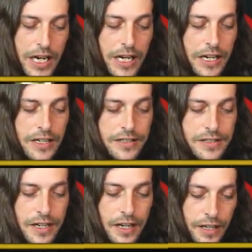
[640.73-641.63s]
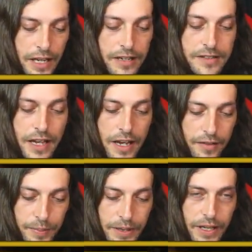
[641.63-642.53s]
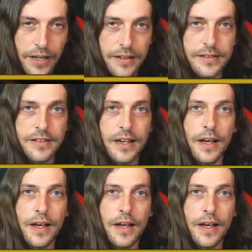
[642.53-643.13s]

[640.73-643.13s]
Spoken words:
It's a FPS.